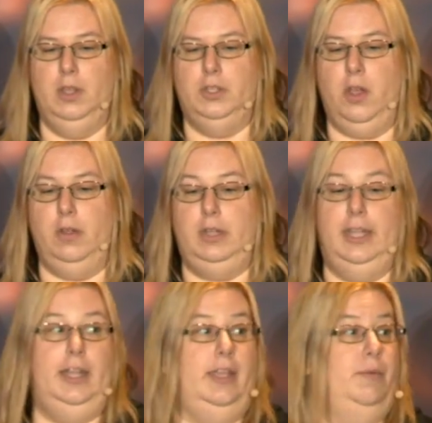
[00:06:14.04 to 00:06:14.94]
So
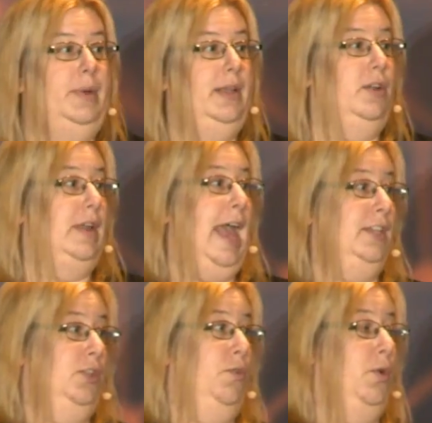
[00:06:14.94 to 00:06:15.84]
clearly, we
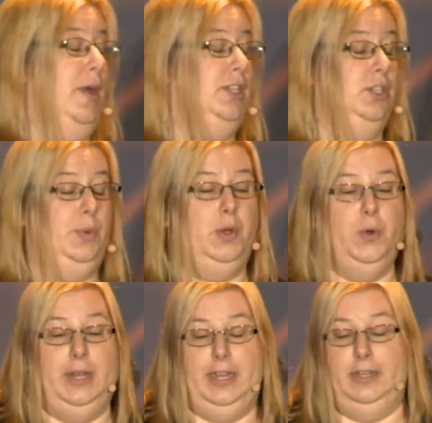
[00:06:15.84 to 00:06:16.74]
answered all the questions we
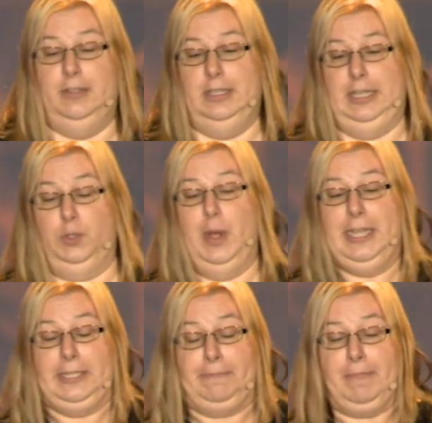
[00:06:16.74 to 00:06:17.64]
could in six
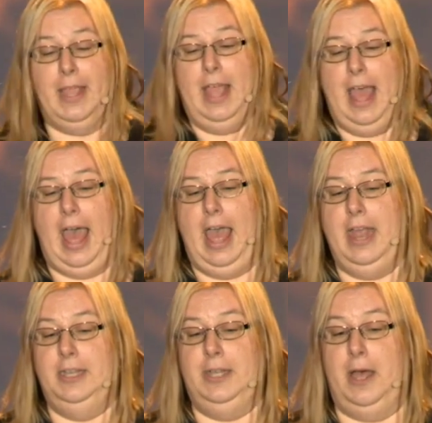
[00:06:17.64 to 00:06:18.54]
weeks
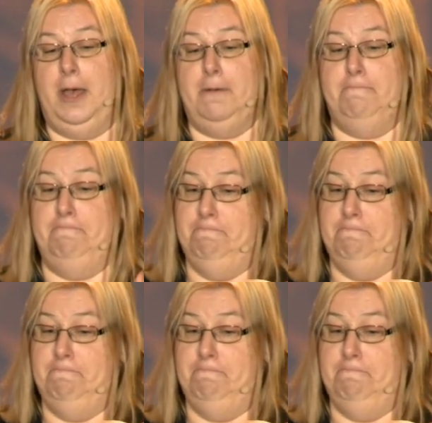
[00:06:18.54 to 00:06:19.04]
and uh,